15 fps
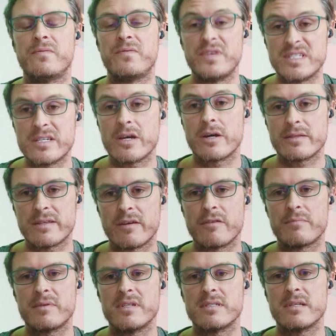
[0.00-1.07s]

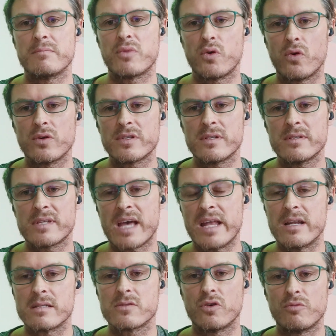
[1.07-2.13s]
physiotherapy is important, and
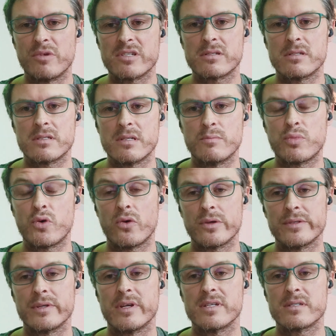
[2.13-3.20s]
it's almost as
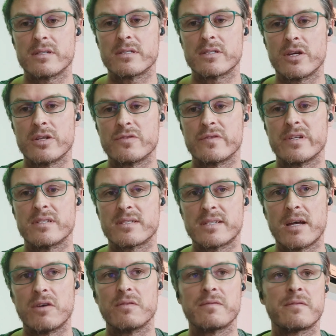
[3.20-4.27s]
important as the surgery
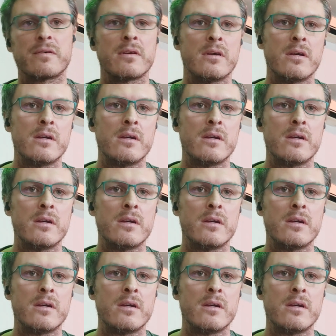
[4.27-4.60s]
itself.